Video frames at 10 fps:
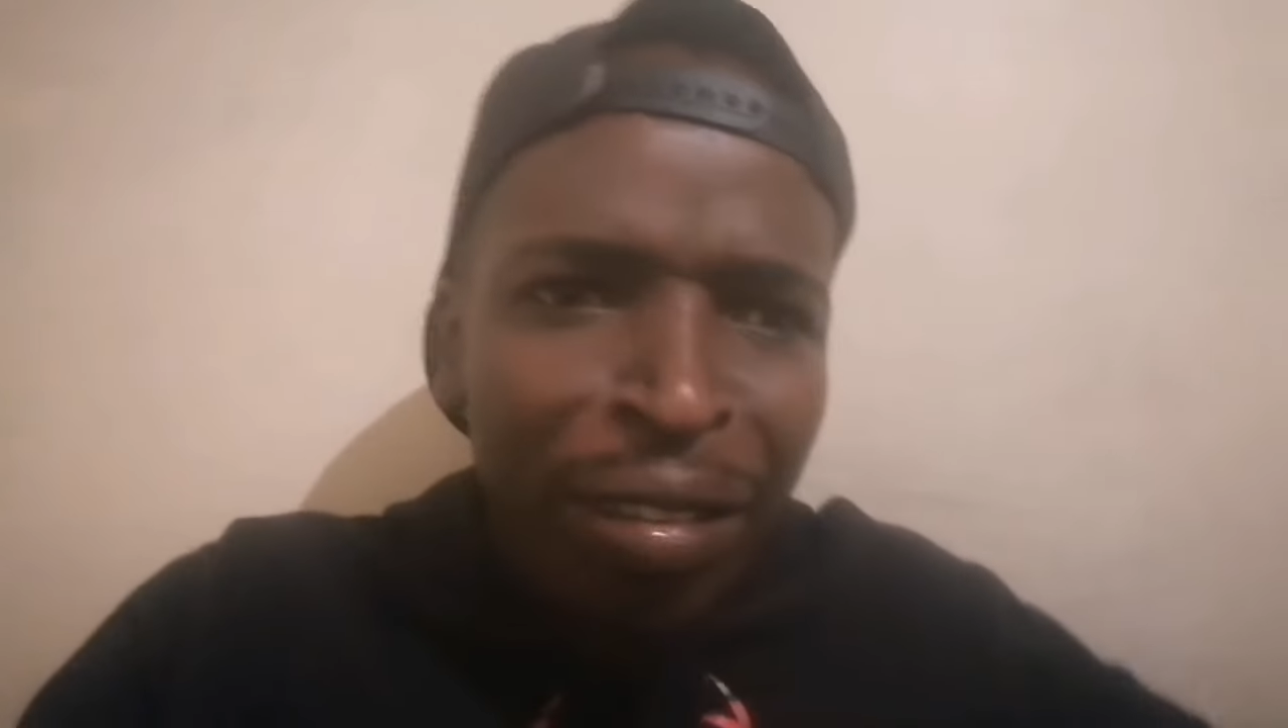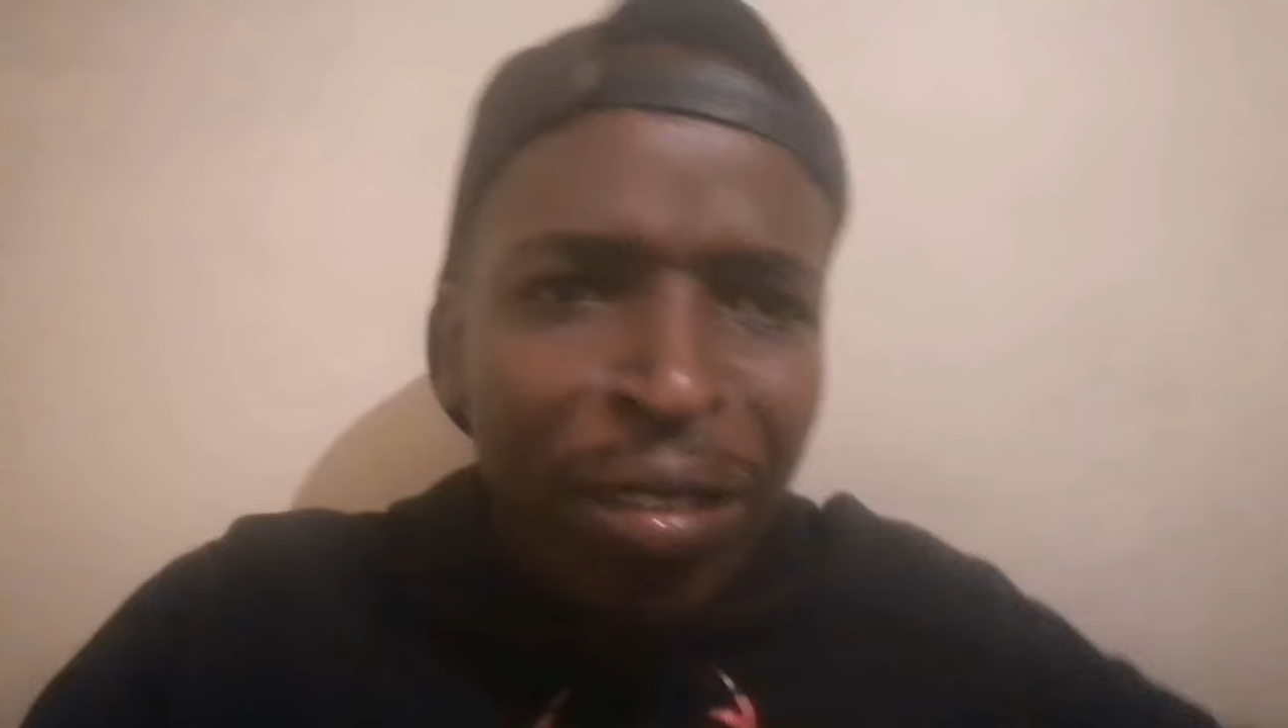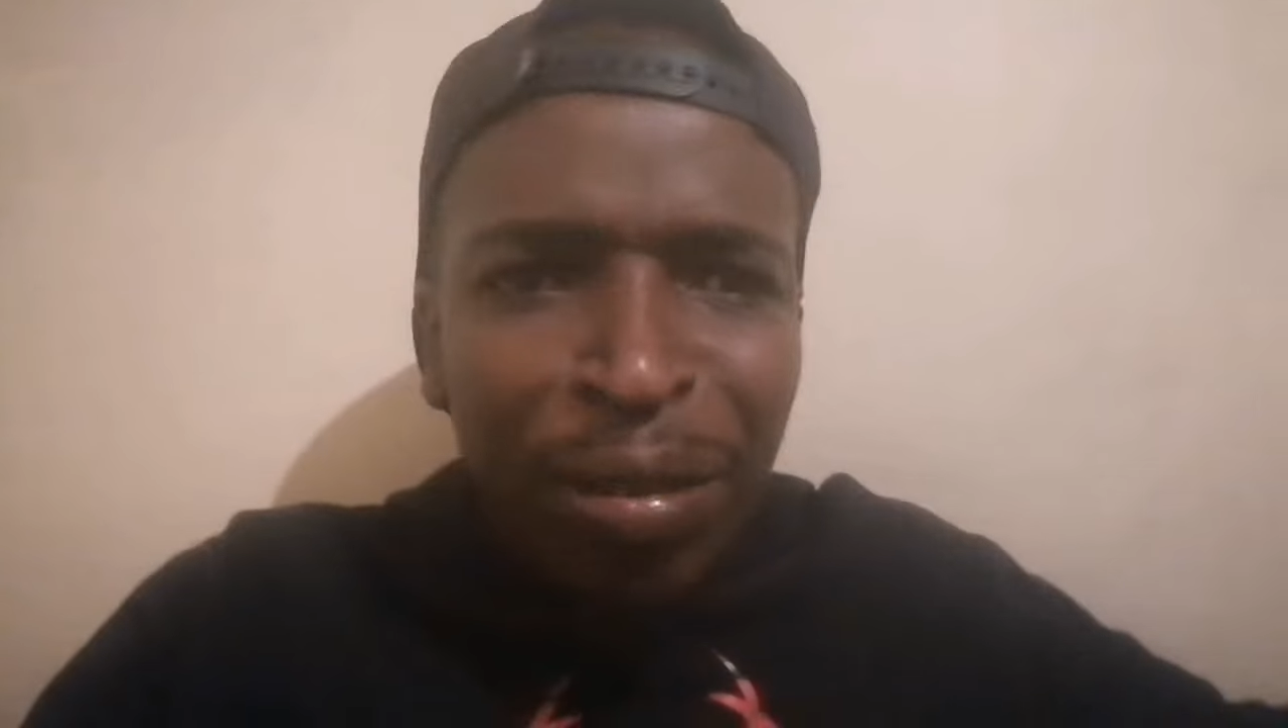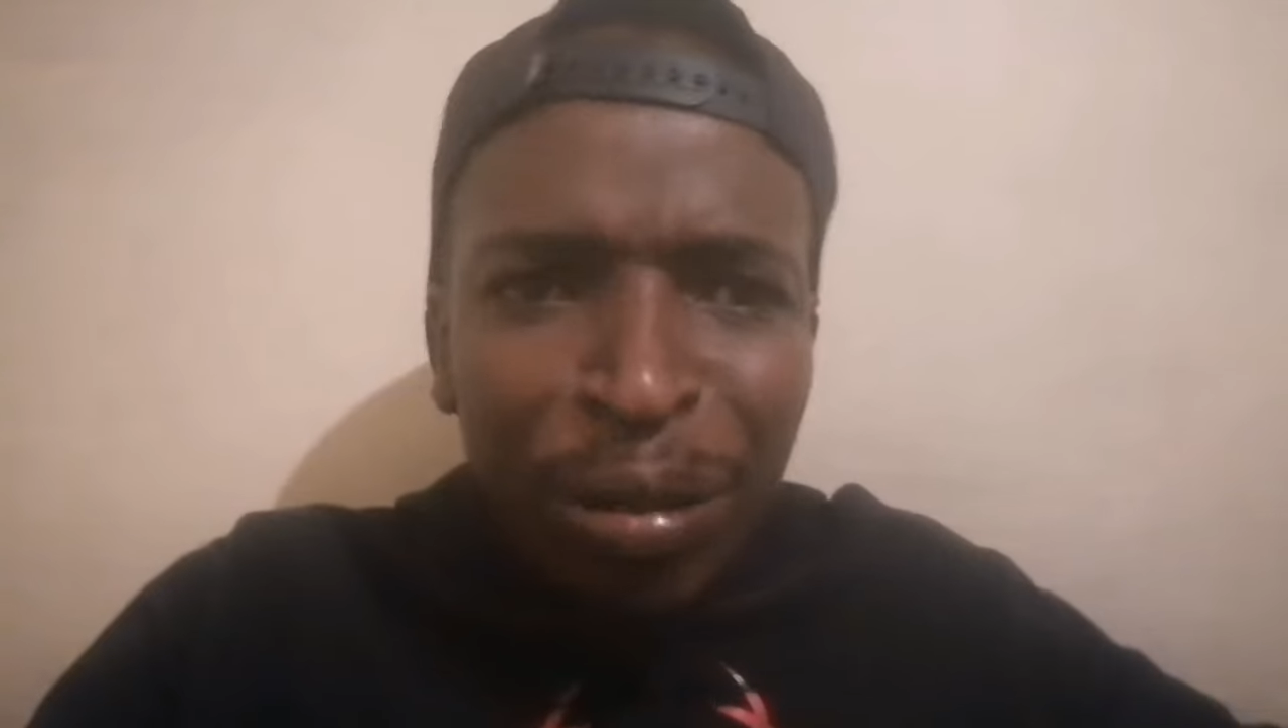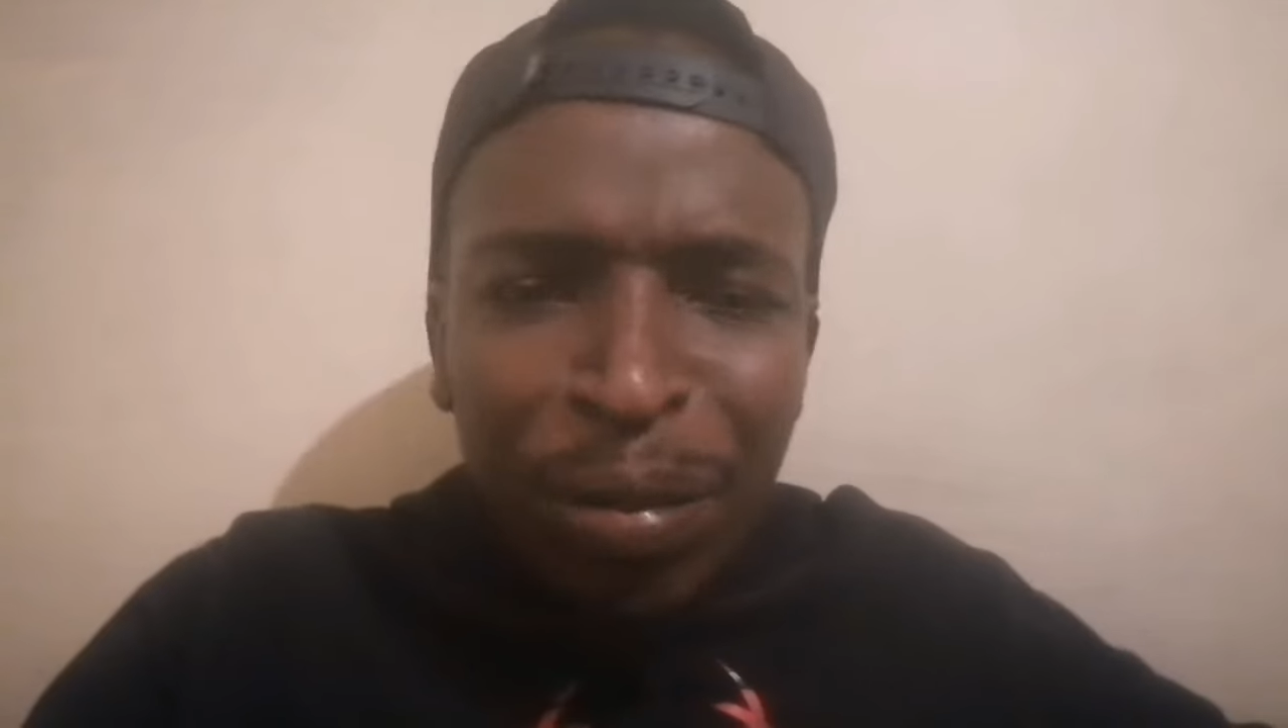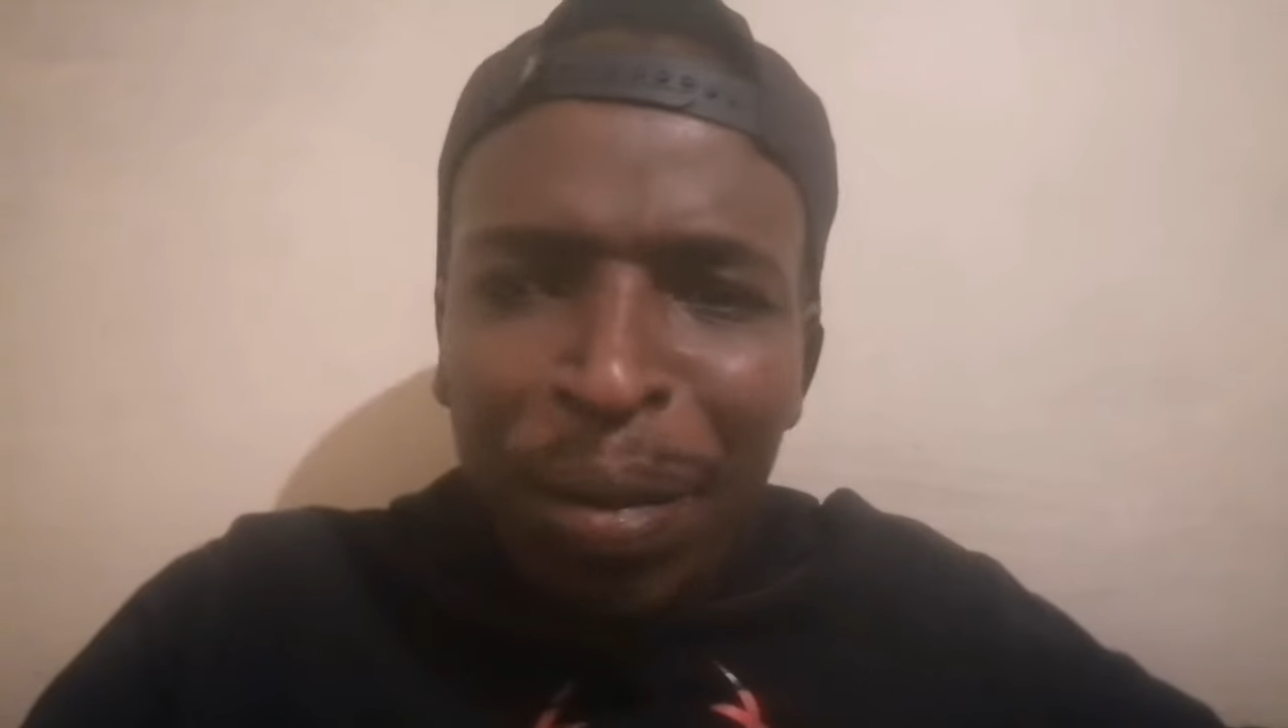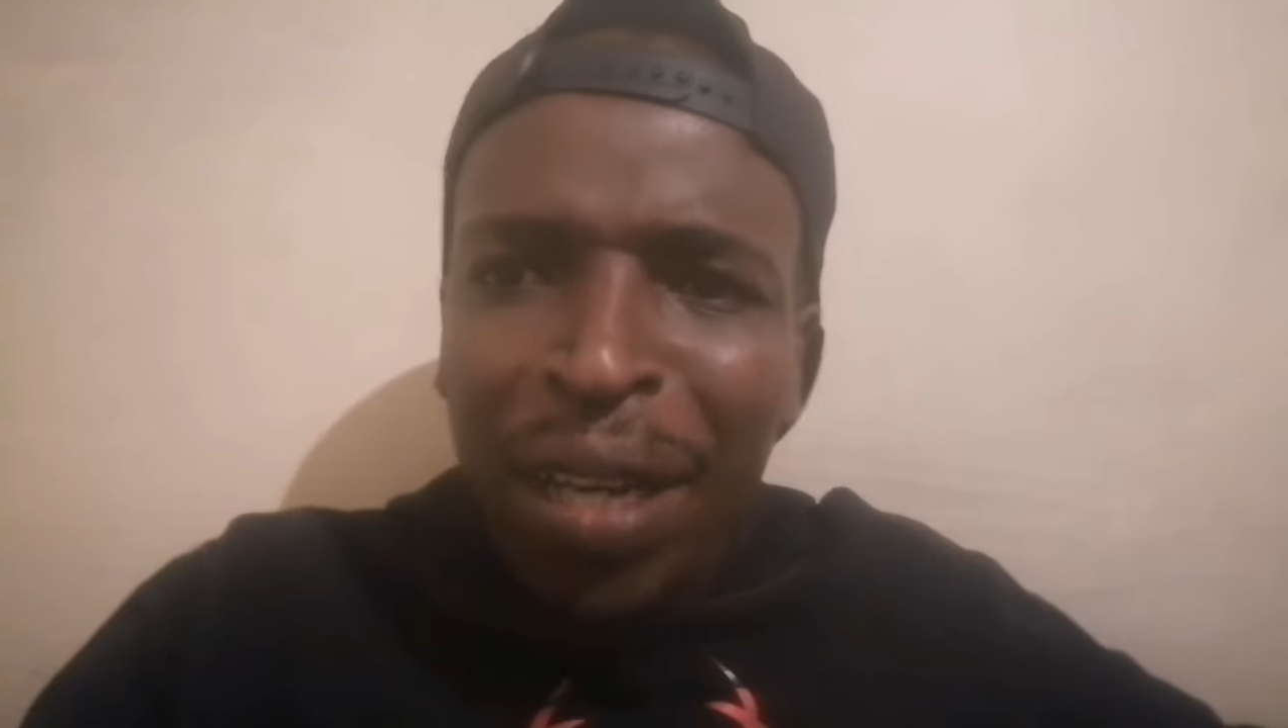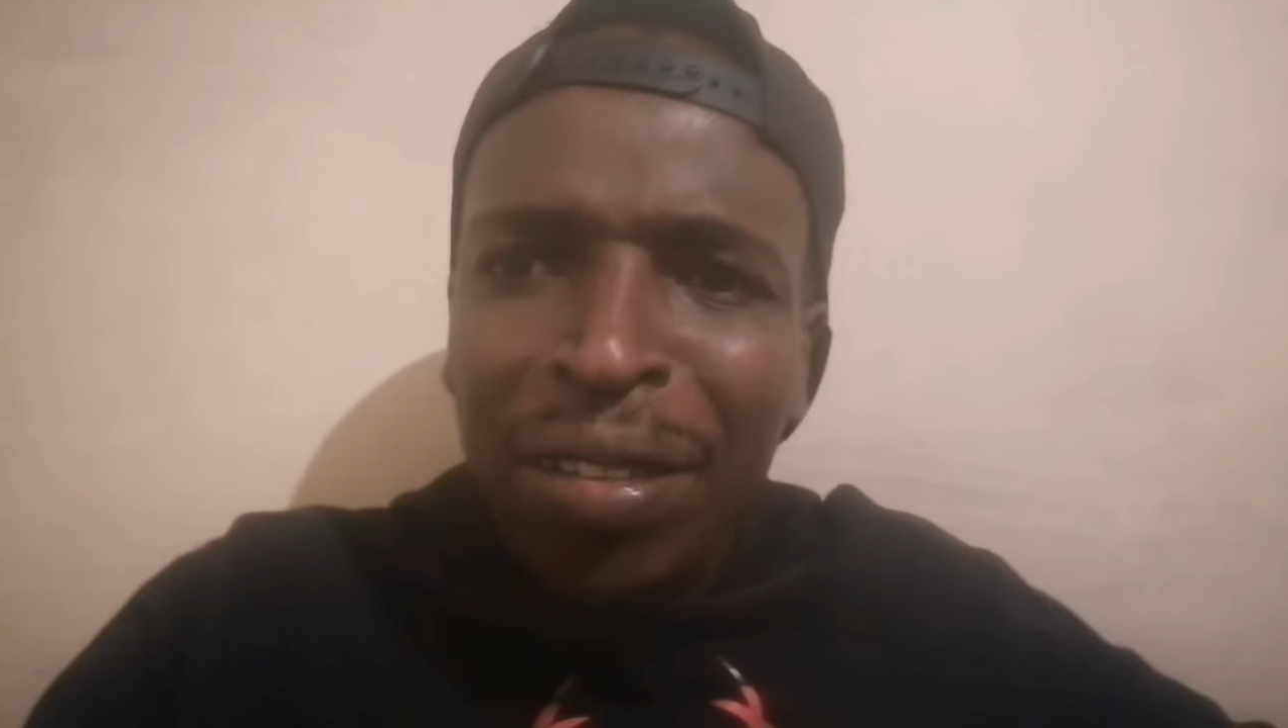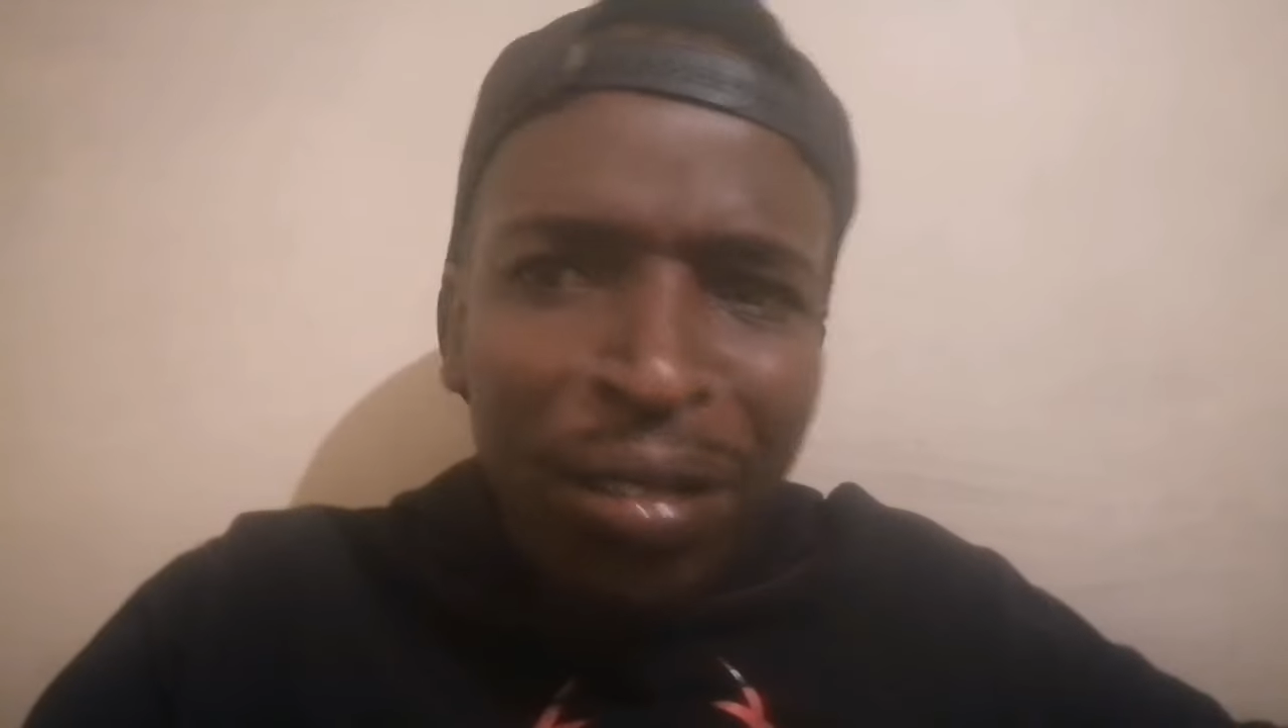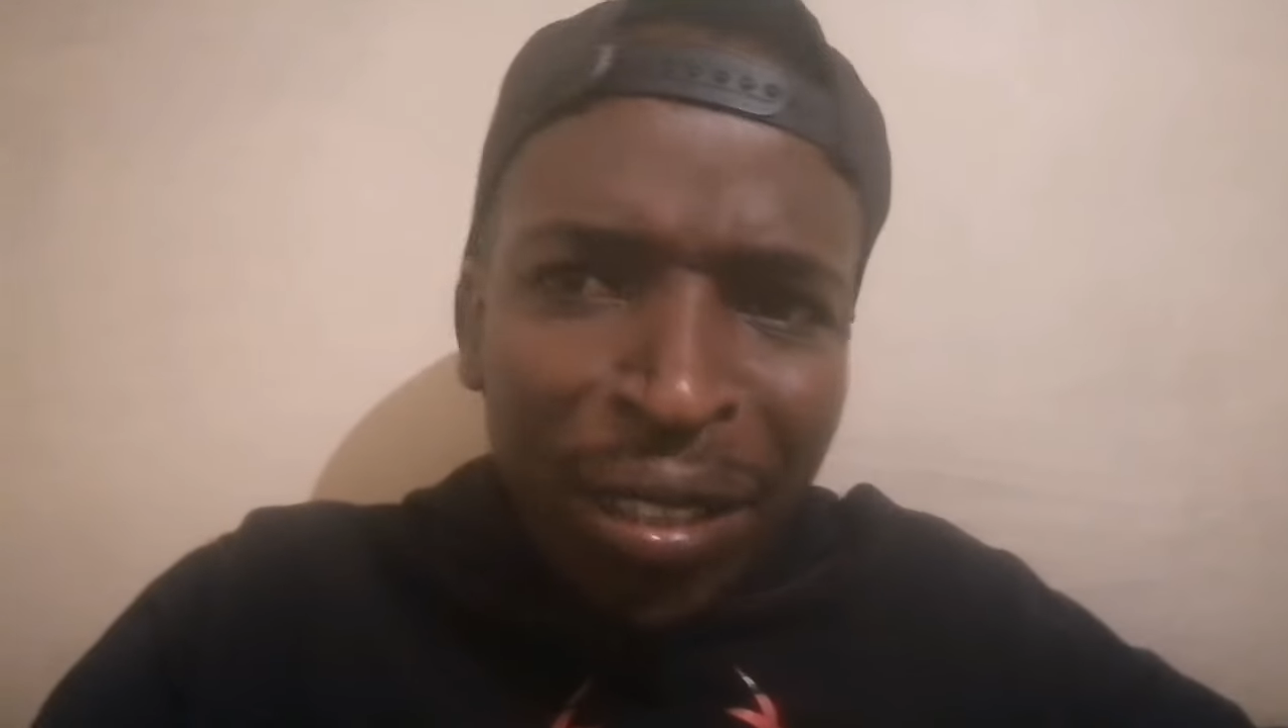disrespect